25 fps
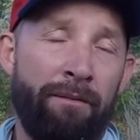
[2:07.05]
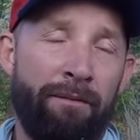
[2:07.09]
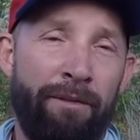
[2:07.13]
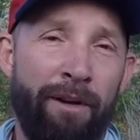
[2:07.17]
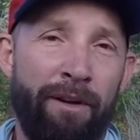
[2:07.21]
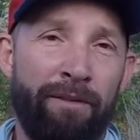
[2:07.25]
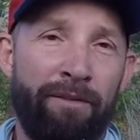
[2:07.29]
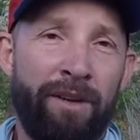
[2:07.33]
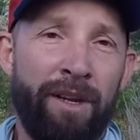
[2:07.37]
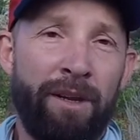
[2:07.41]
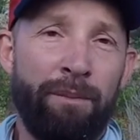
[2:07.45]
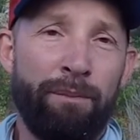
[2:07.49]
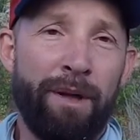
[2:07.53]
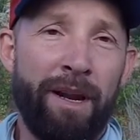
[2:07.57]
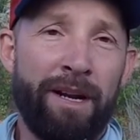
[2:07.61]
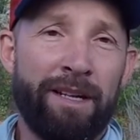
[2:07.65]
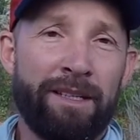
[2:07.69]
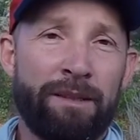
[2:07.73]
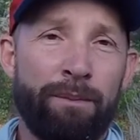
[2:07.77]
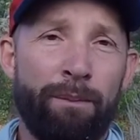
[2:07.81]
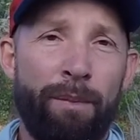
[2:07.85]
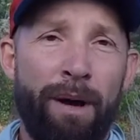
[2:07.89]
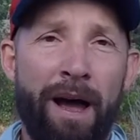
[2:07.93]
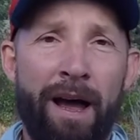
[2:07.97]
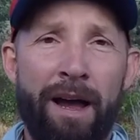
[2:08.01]
15
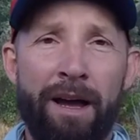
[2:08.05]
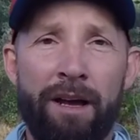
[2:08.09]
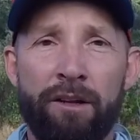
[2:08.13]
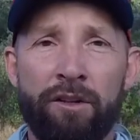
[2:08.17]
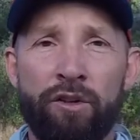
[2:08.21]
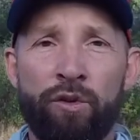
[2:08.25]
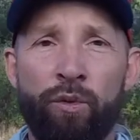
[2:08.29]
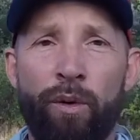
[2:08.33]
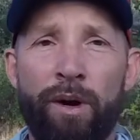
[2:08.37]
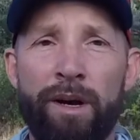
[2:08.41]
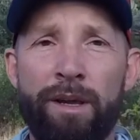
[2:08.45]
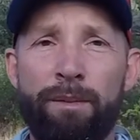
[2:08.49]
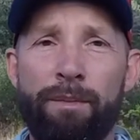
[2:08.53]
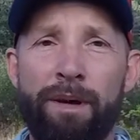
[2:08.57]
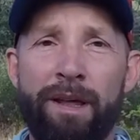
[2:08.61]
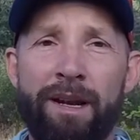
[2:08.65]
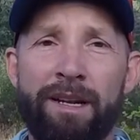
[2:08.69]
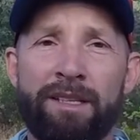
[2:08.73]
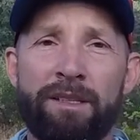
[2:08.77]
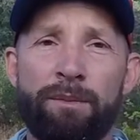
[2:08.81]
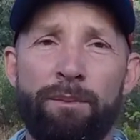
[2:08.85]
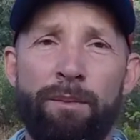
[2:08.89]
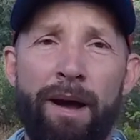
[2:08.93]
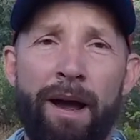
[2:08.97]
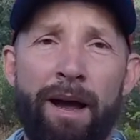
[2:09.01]
minutes a mile, 20
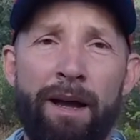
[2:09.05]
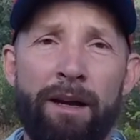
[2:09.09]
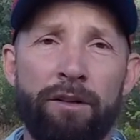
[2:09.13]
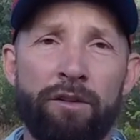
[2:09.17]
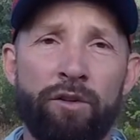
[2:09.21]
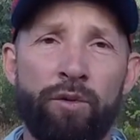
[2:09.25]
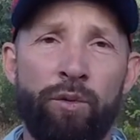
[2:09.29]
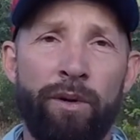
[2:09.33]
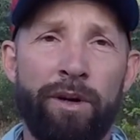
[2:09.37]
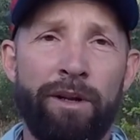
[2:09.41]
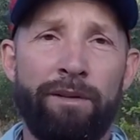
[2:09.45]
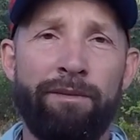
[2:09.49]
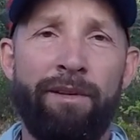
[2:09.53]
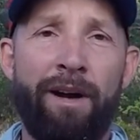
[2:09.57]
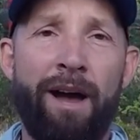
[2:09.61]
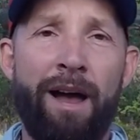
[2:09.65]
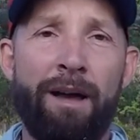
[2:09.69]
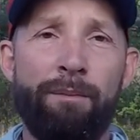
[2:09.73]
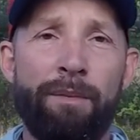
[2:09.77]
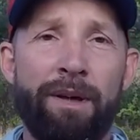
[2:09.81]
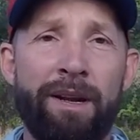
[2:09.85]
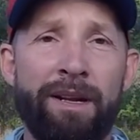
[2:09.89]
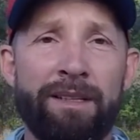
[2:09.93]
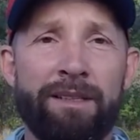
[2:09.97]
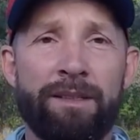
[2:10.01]
minutes a mile,
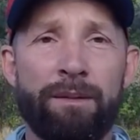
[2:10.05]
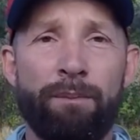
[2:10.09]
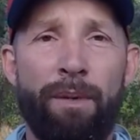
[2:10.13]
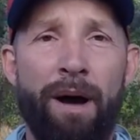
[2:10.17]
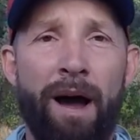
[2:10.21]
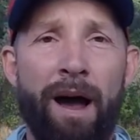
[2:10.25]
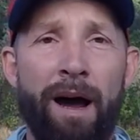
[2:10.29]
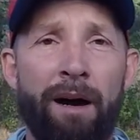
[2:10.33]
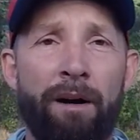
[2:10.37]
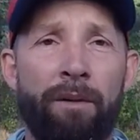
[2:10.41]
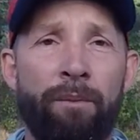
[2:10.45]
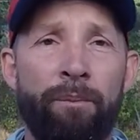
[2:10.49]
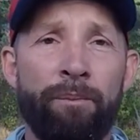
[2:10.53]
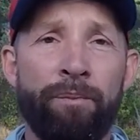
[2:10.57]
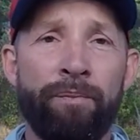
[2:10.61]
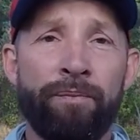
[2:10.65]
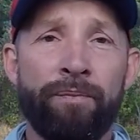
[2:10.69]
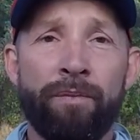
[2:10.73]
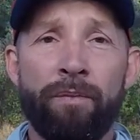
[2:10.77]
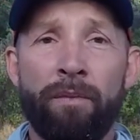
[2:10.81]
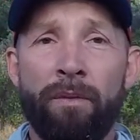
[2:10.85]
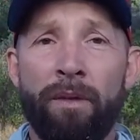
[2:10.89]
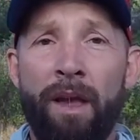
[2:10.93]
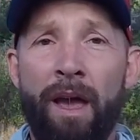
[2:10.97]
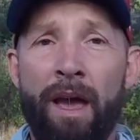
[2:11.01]
25 minutes a
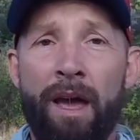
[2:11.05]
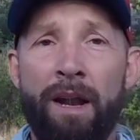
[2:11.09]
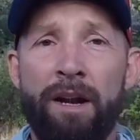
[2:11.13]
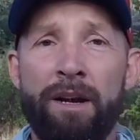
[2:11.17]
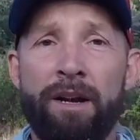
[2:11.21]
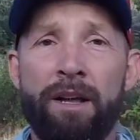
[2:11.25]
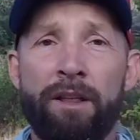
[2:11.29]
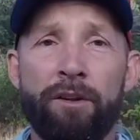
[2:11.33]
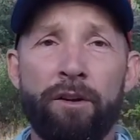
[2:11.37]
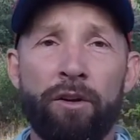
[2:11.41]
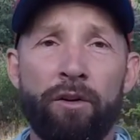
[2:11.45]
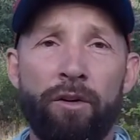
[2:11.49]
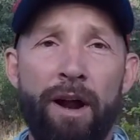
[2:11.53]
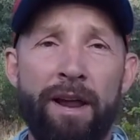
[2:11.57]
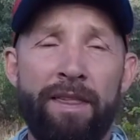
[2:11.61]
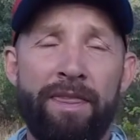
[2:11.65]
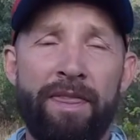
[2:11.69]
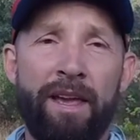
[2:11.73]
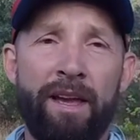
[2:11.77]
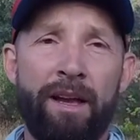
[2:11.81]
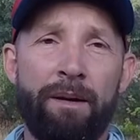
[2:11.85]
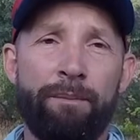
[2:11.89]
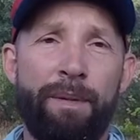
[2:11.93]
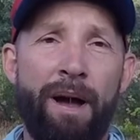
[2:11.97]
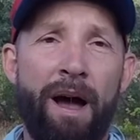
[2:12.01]
mile. And another great
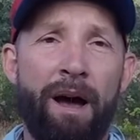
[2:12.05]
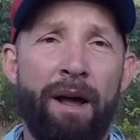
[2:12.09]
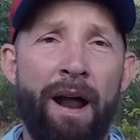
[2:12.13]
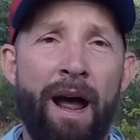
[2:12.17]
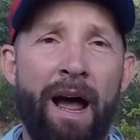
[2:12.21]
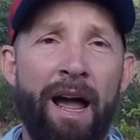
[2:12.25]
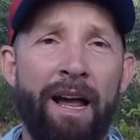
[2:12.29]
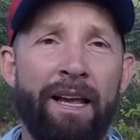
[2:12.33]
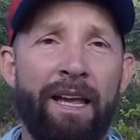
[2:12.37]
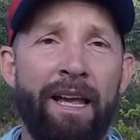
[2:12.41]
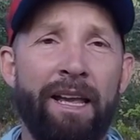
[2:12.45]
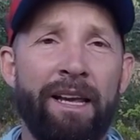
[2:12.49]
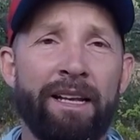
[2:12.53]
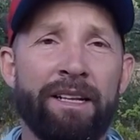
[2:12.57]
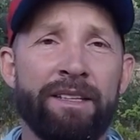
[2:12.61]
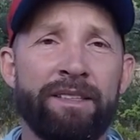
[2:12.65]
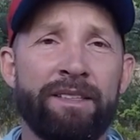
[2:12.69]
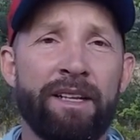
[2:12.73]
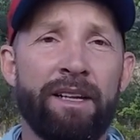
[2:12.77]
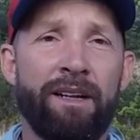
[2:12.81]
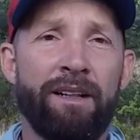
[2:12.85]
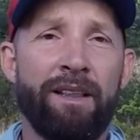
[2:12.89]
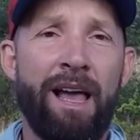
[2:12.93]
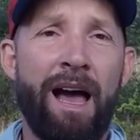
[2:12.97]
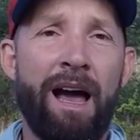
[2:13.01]
thing about hiking
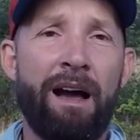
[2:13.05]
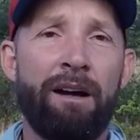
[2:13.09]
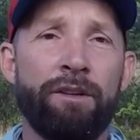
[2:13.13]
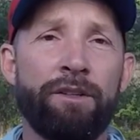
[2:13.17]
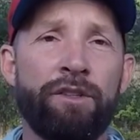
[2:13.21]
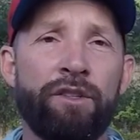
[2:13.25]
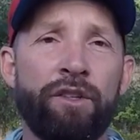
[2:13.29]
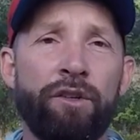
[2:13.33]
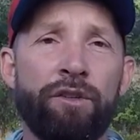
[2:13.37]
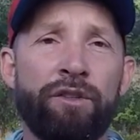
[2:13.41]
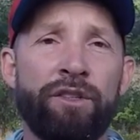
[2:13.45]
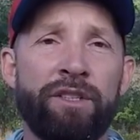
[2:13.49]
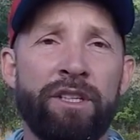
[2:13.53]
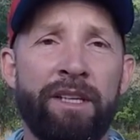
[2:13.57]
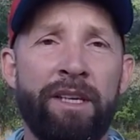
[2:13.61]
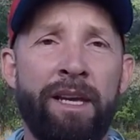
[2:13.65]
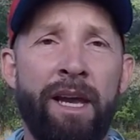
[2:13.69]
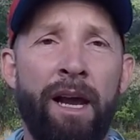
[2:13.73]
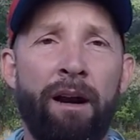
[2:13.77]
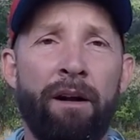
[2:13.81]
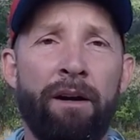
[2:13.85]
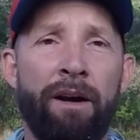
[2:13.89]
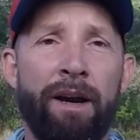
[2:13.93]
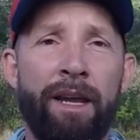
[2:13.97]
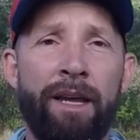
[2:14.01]
is it allows you to
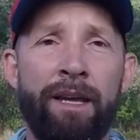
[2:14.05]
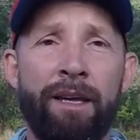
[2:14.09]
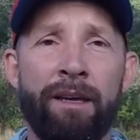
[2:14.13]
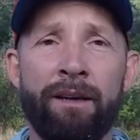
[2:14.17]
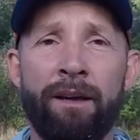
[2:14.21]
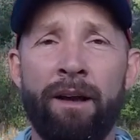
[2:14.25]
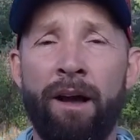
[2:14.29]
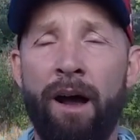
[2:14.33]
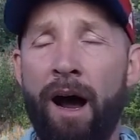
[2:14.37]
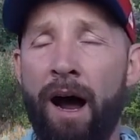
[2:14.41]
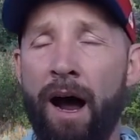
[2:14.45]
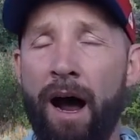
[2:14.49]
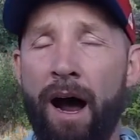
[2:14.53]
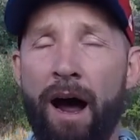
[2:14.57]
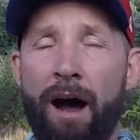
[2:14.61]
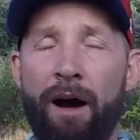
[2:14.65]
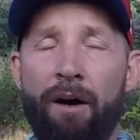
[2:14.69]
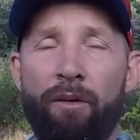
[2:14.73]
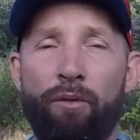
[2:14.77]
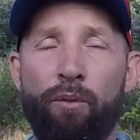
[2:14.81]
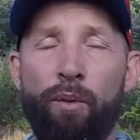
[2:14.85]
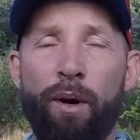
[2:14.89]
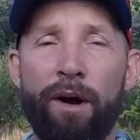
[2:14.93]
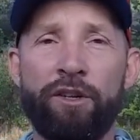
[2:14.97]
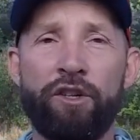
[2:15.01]
carry
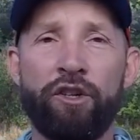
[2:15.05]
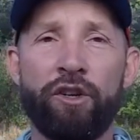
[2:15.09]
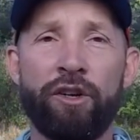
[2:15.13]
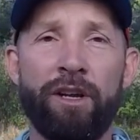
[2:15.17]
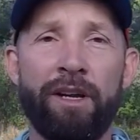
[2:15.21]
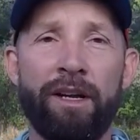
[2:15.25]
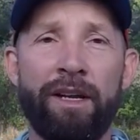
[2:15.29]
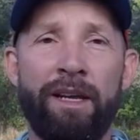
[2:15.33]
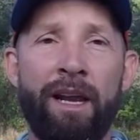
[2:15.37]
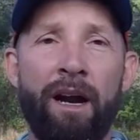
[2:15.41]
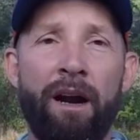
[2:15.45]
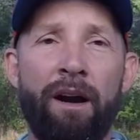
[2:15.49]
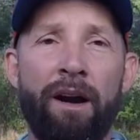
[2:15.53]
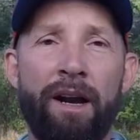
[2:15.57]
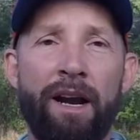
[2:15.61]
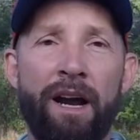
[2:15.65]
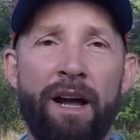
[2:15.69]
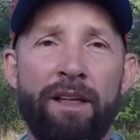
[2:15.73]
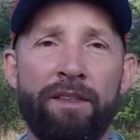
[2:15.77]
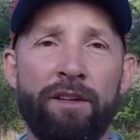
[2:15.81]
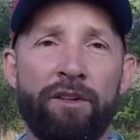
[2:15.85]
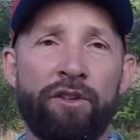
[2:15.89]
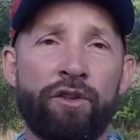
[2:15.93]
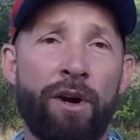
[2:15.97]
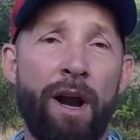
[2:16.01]
what you're going to carry
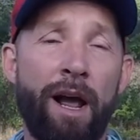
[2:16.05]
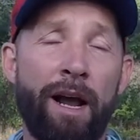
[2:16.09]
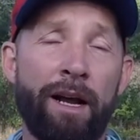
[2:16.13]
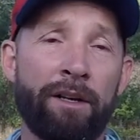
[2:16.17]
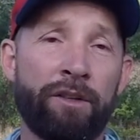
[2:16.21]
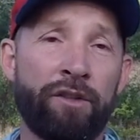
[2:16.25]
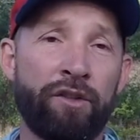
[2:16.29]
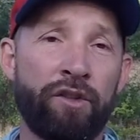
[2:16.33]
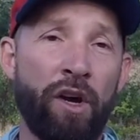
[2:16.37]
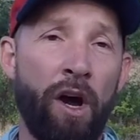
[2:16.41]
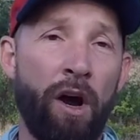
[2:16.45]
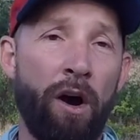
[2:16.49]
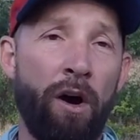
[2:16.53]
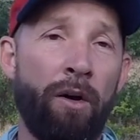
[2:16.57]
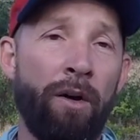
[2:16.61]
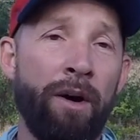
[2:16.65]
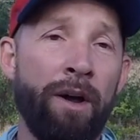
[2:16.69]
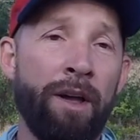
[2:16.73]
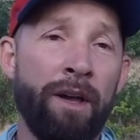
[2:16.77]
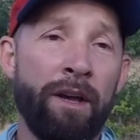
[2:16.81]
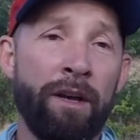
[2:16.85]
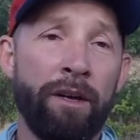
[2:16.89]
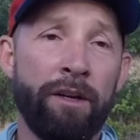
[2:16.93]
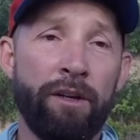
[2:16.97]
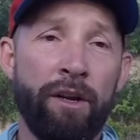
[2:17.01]
on the trek. So,
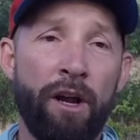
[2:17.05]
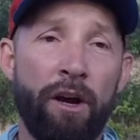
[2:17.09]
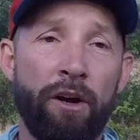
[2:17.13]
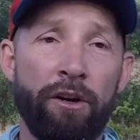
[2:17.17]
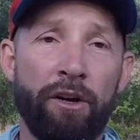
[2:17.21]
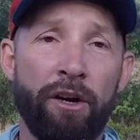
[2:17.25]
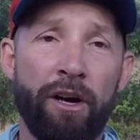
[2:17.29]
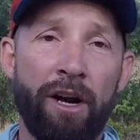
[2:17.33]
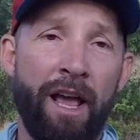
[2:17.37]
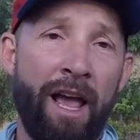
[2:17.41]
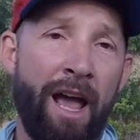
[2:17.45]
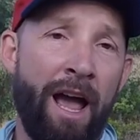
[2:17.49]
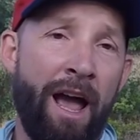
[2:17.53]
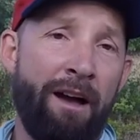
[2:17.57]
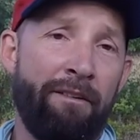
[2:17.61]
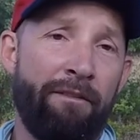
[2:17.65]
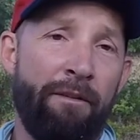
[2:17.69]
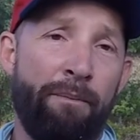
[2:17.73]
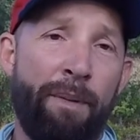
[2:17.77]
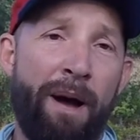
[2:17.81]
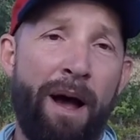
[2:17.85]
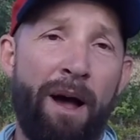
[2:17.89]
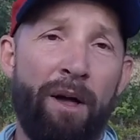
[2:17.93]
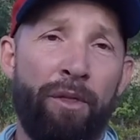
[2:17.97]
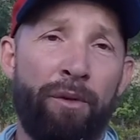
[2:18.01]
you're going to have
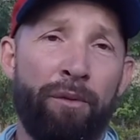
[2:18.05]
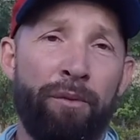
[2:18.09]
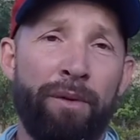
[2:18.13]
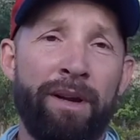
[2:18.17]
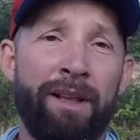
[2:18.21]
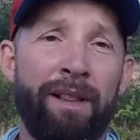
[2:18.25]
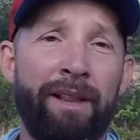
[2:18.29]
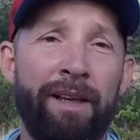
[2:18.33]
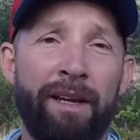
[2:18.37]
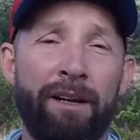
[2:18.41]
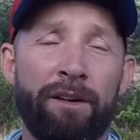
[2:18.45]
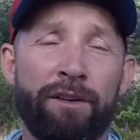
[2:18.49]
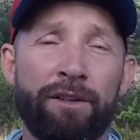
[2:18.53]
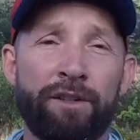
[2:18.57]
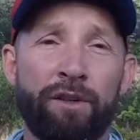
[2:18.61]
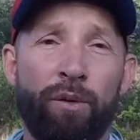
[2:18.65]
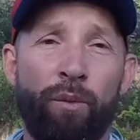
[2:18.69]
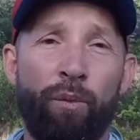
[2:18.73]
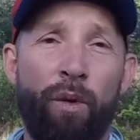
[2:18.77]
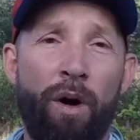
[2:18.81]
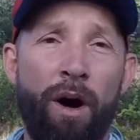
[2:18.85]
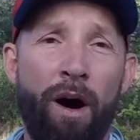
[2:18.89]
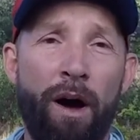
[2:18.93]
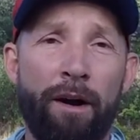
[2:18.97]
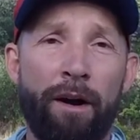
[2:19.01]
about 3 liters of
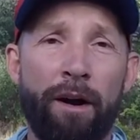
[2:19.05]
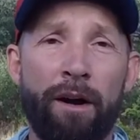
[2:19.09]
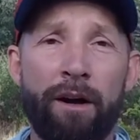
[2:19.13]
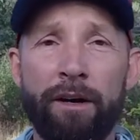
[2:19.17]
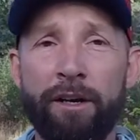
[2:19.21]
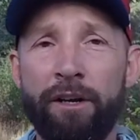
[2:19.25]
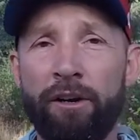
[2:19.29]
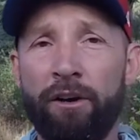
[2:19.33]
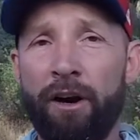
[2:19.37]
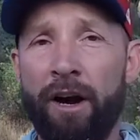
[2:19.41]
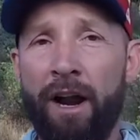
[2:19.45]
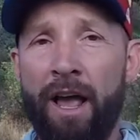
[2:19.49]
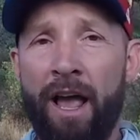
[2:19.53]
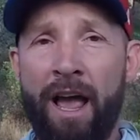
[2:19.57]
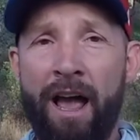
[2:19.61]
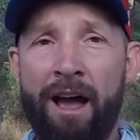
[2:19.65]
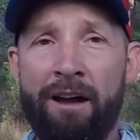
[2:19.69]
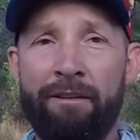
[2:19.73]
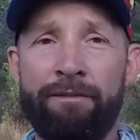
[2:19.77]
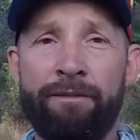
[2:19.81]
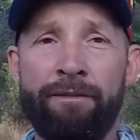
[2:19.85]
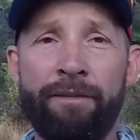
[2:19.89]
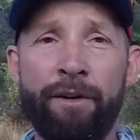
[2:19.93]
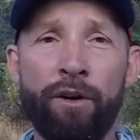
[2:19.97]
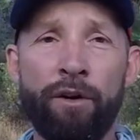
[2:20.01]
water. You're going to
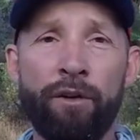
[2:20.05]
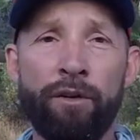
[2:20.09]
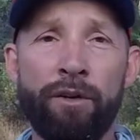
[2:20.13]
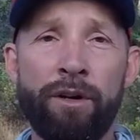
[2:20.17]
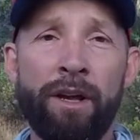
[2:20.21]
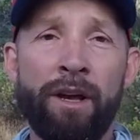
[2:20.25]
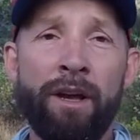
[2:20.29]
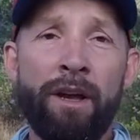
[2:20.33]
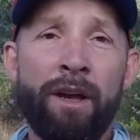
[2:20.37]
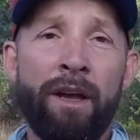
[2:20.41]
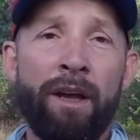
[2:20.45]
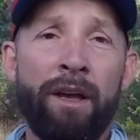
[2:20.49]
have food.